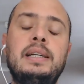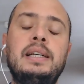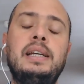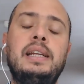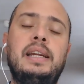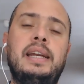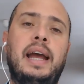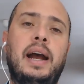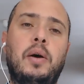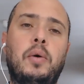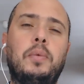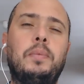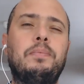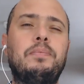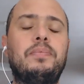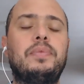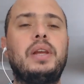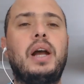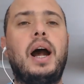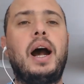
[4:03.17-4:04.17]
Now,
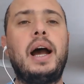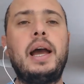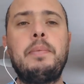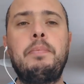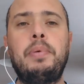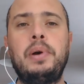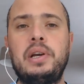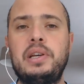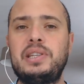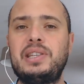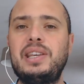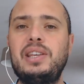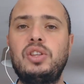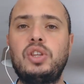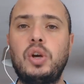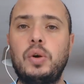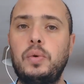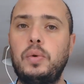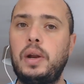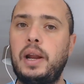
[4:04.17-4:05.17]
I personally
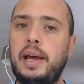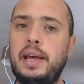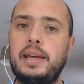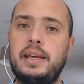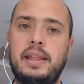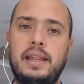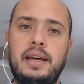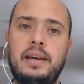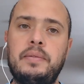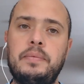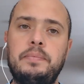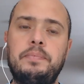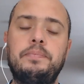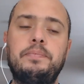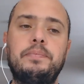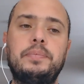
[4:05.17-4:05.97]
don't like that